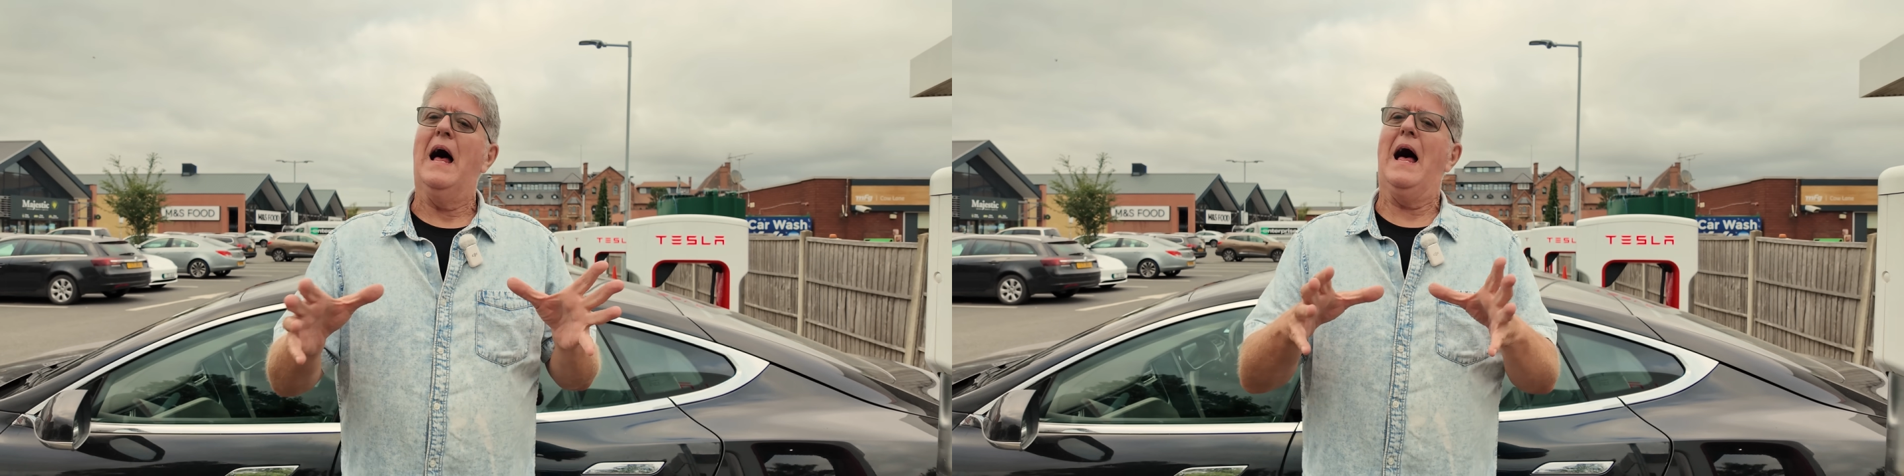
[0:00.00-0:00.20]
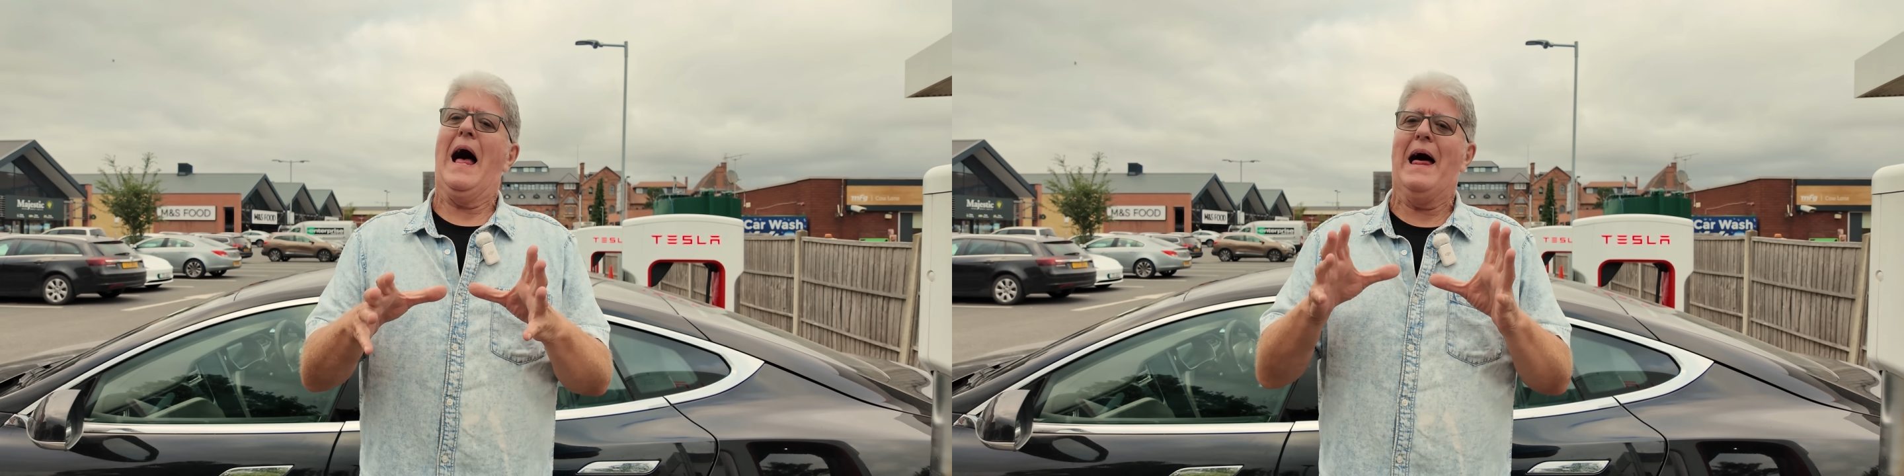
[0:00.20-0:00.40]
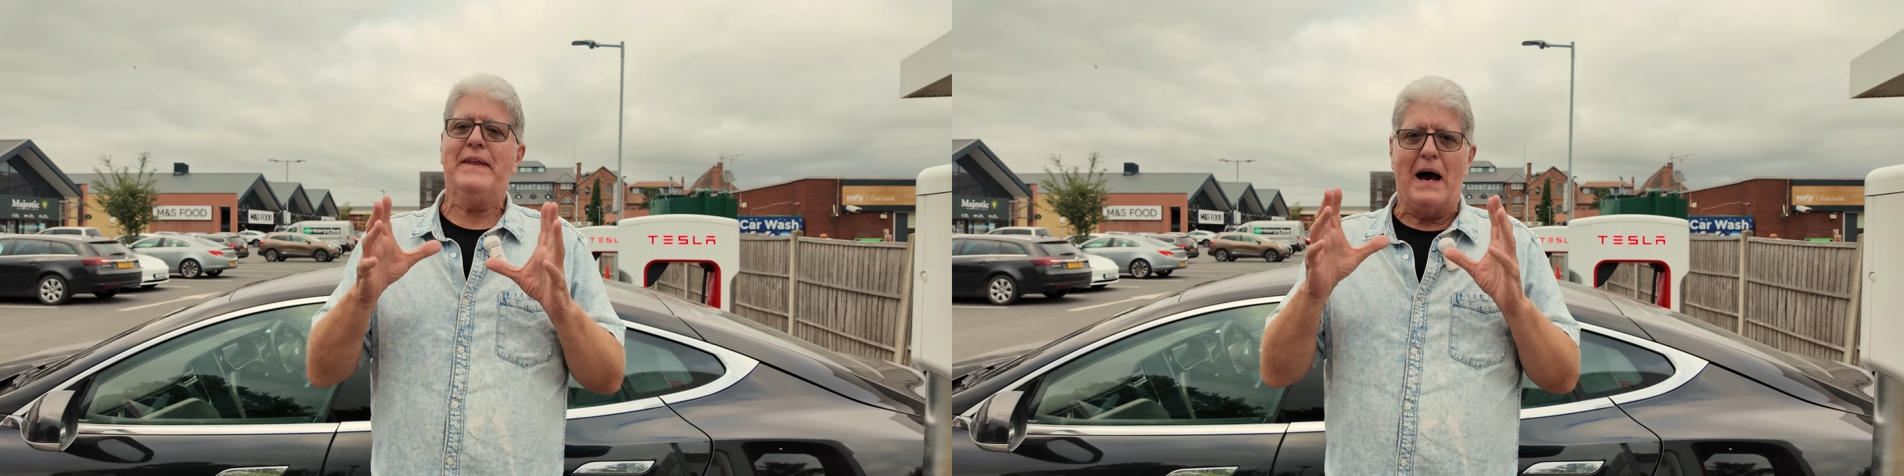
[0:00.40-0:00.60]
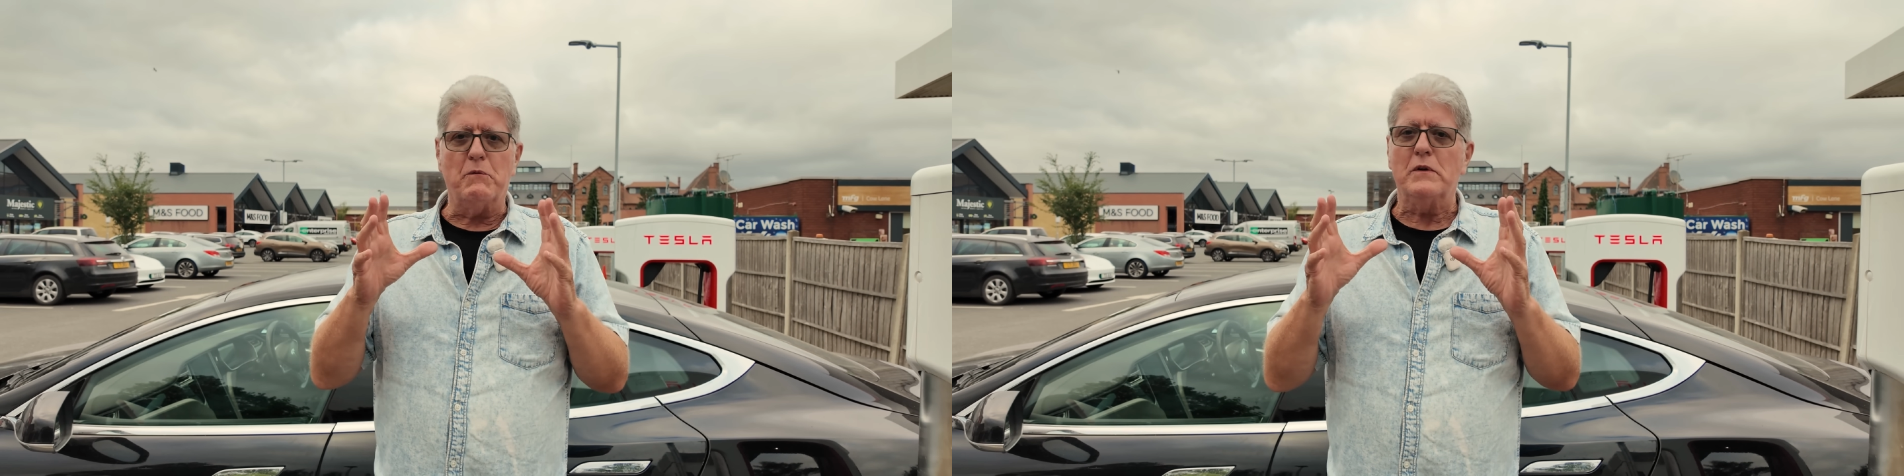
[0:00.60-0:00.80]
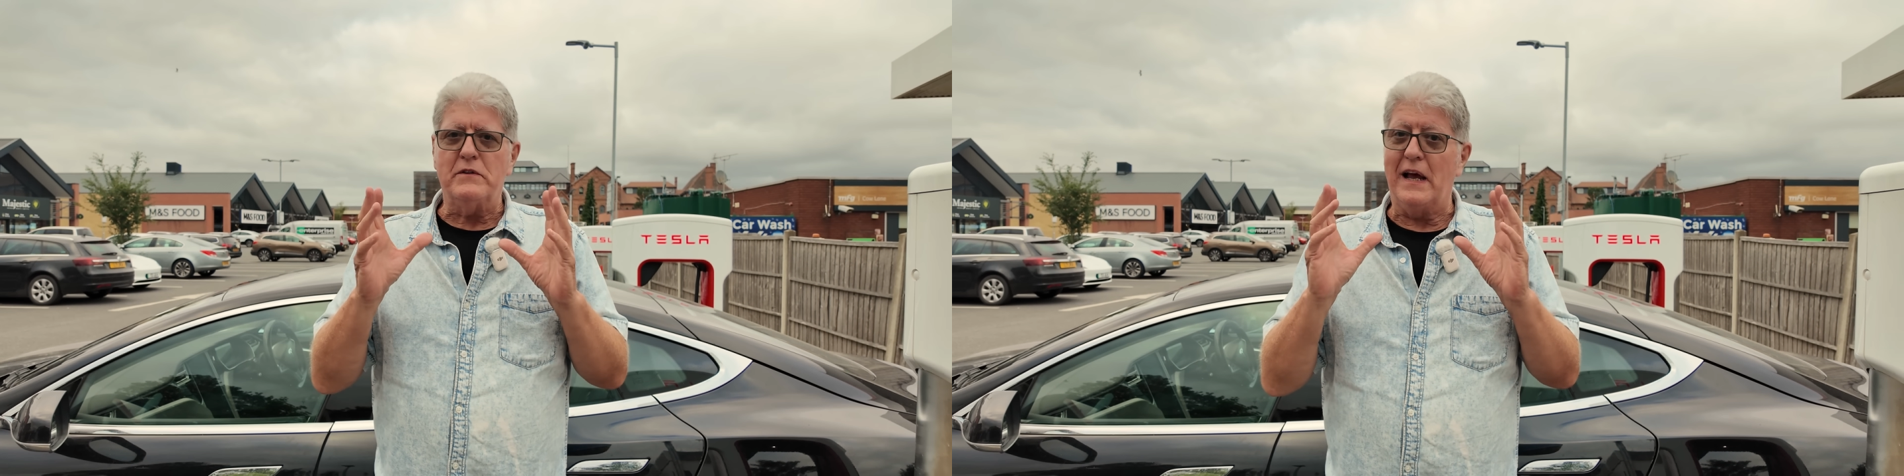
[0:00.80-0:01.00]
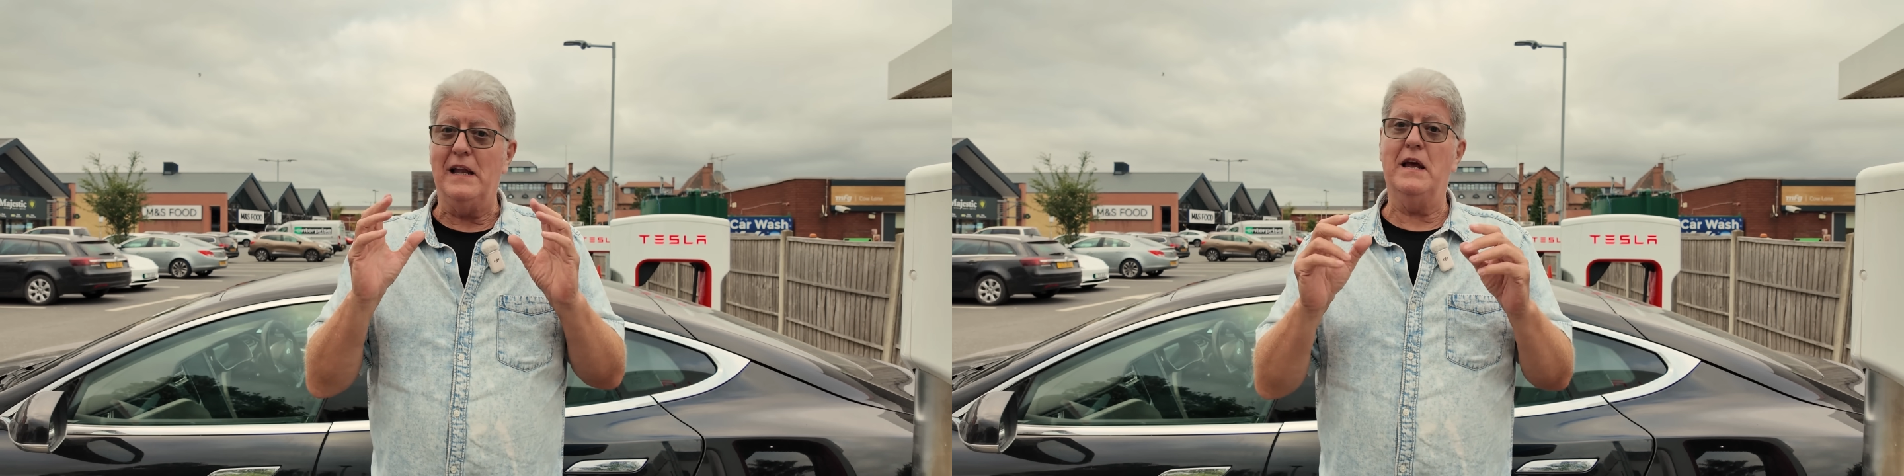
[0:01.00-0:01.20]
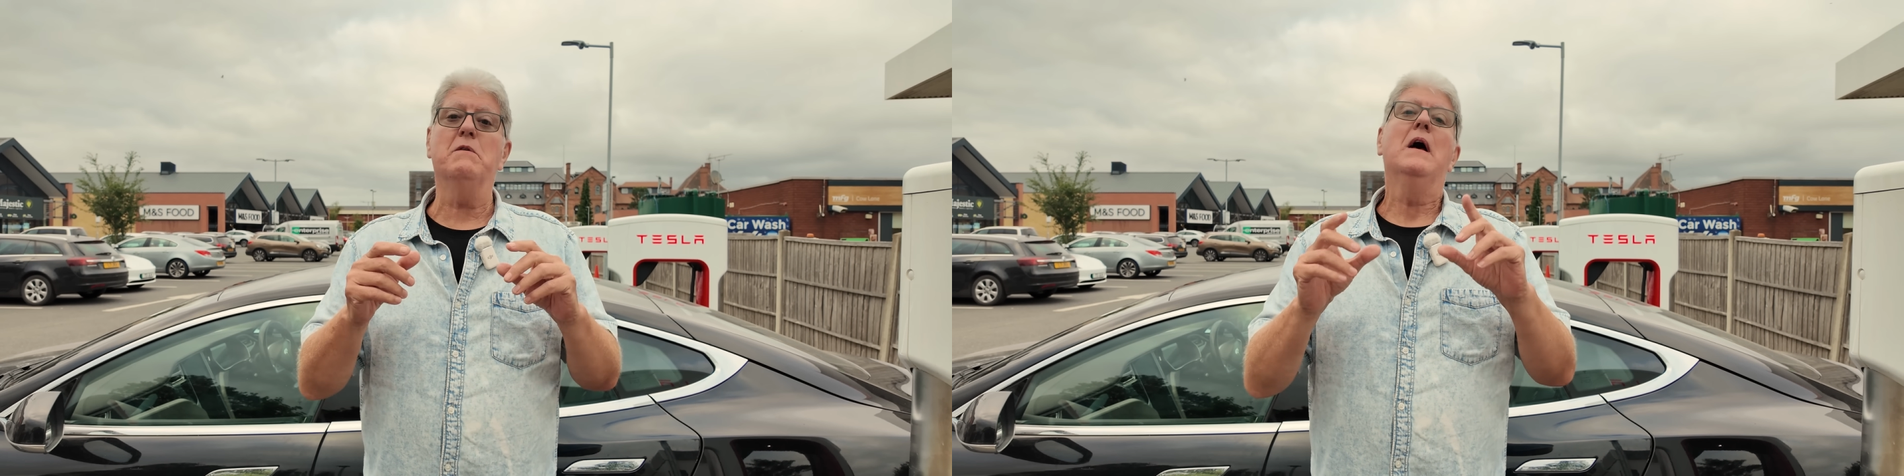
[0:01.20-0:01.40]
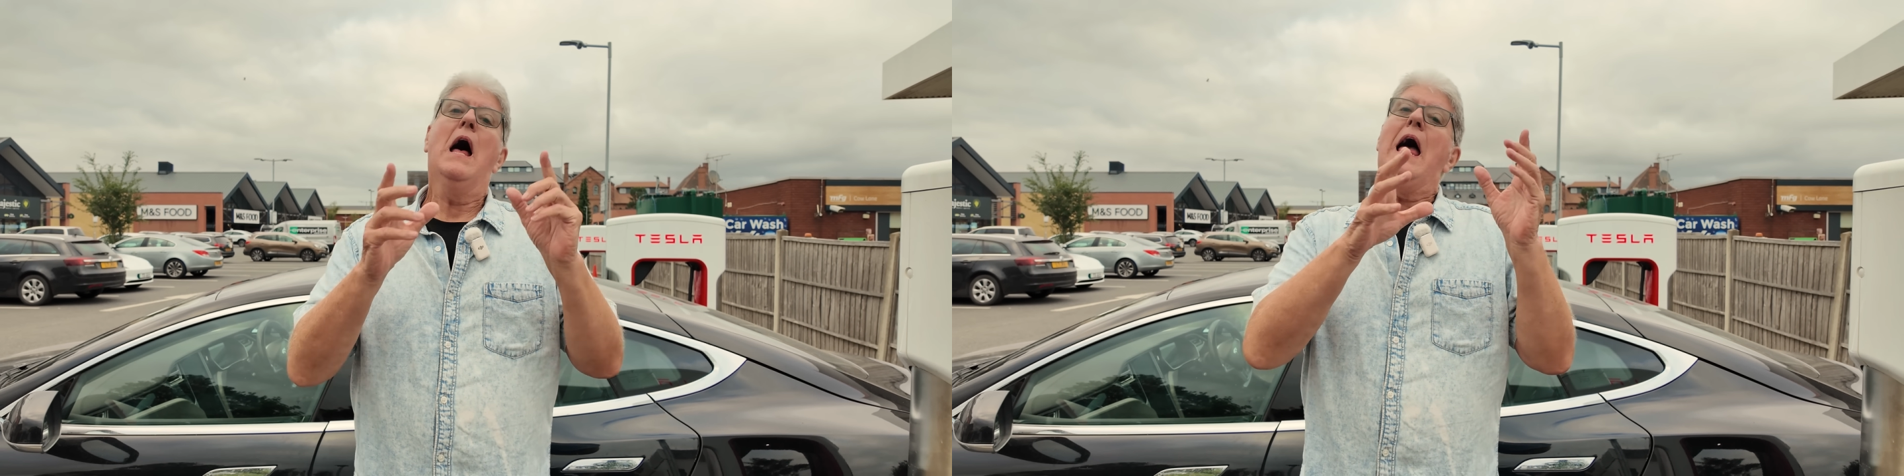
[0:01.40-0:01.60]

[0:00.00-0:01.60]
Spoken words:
and that will tell you,